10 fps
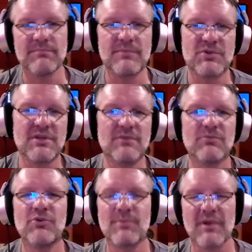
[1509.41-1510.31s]
machine
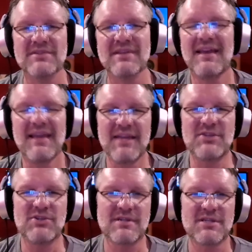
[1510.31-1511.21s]
room and all this,
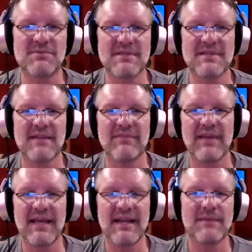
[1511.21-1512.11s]
it's kind of a
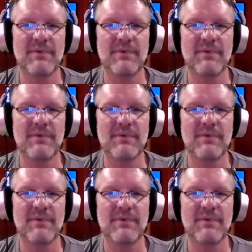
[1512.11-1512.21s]
headache.